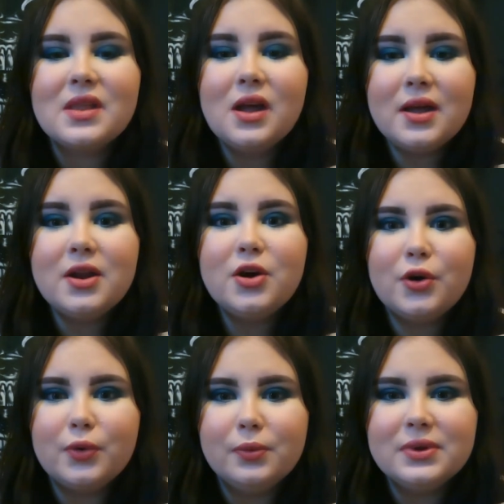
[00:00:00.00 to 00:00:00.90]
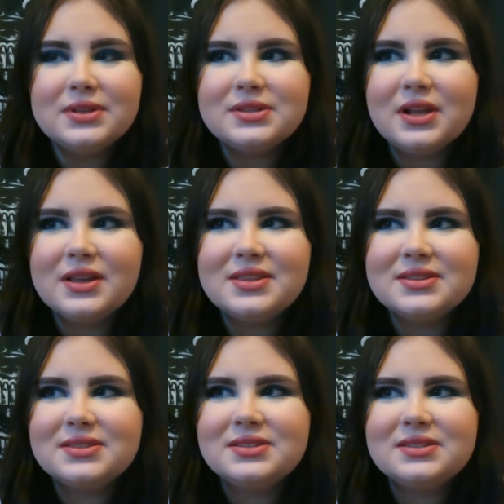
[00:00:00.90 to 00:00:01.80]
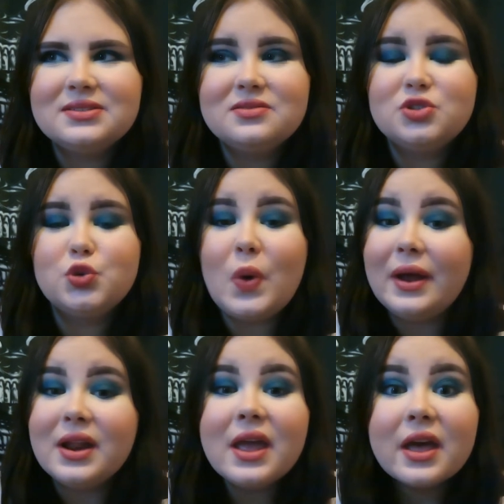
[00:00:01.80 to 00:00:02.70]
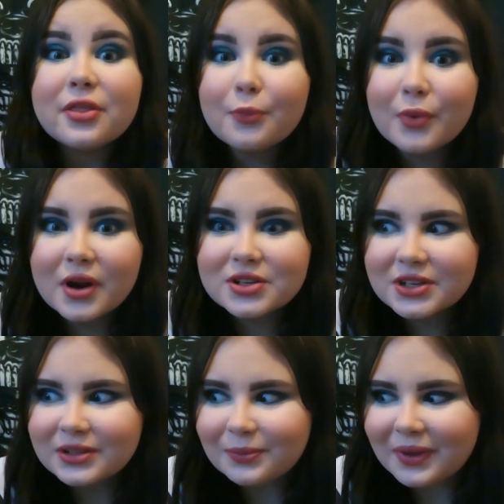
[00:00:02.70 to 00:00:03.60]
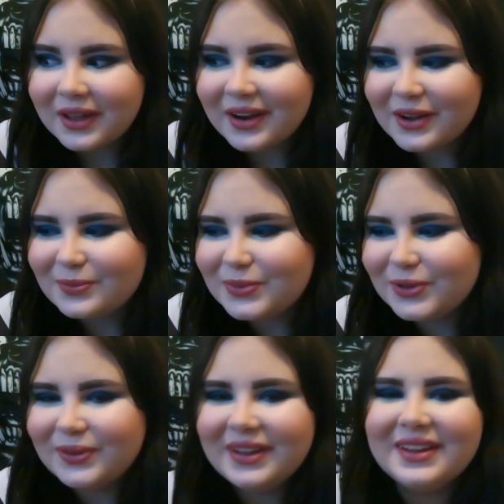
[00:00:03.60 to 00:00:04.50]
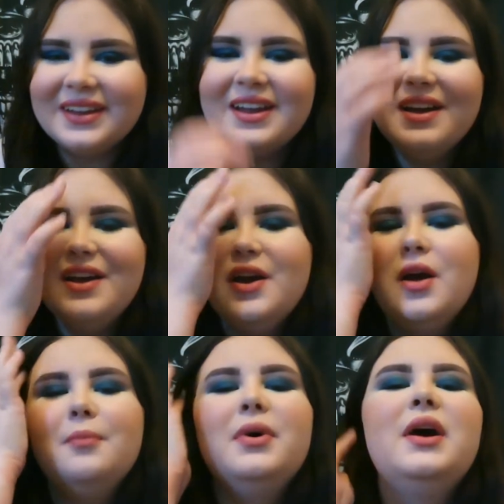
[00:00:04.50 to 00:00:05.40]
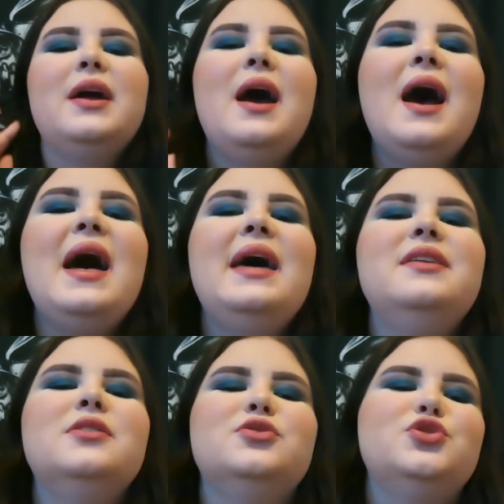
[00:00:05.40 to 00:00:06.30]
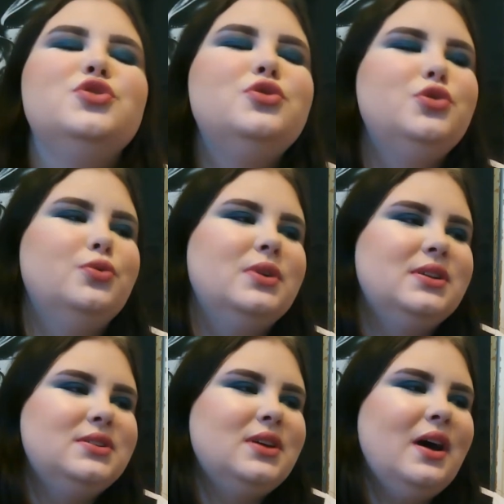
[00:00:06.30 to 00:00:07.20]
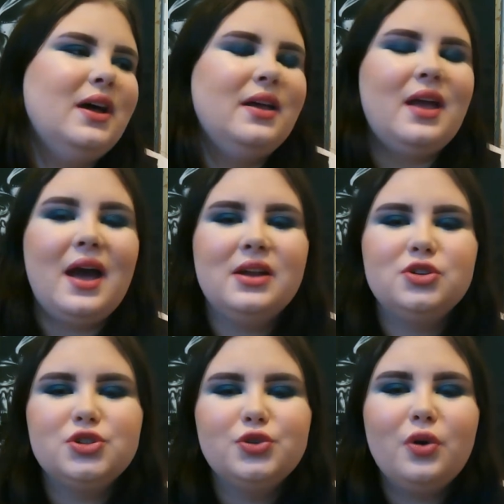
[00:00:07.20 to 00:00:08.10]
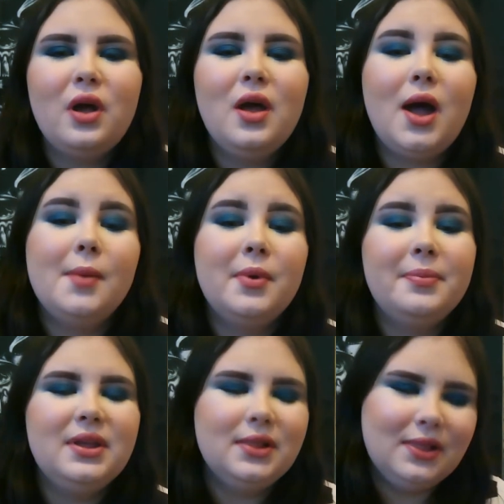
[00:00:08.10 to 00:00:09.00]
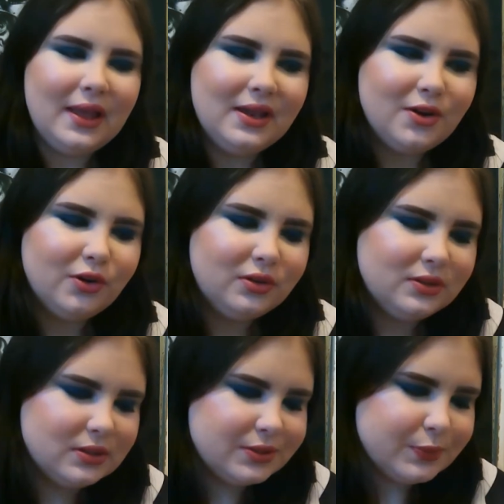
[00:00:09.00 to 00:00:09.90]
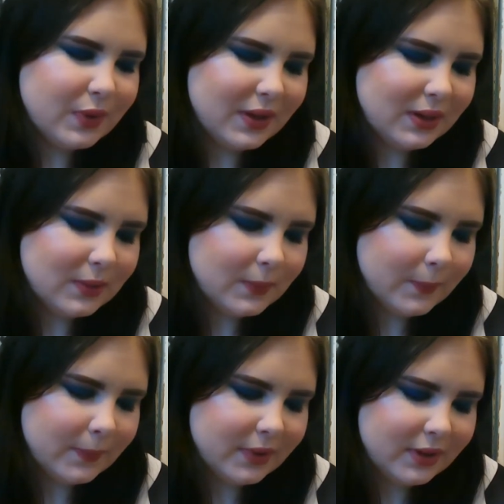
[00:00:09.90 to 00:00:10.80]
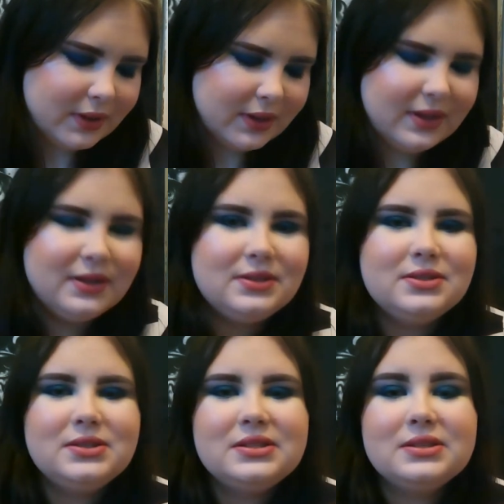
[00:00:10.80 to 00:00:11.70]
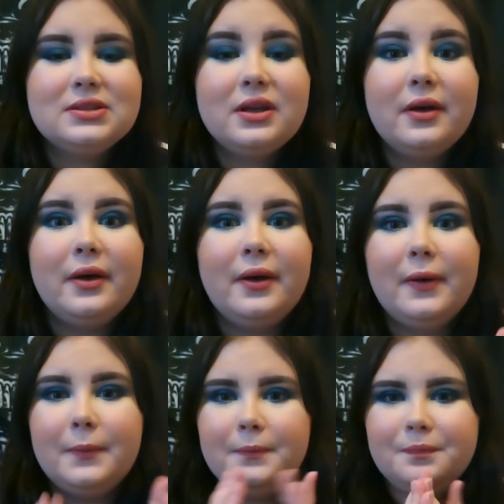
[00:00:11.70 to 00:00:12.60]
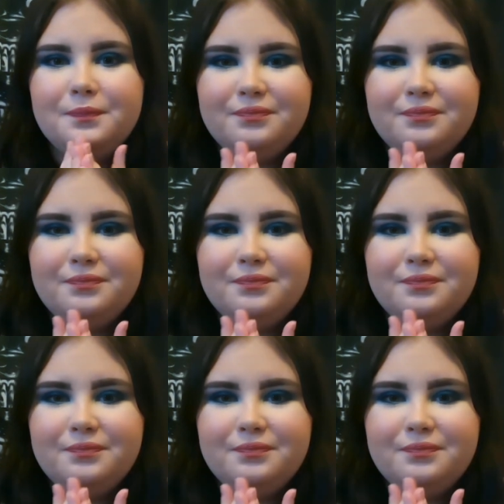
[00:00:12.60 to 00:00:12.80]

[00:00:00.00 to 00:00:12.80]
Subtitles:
I know, it's like this 20th Project Japan I'm doing, but I had to do it. I'm a bit late on this one, but I'm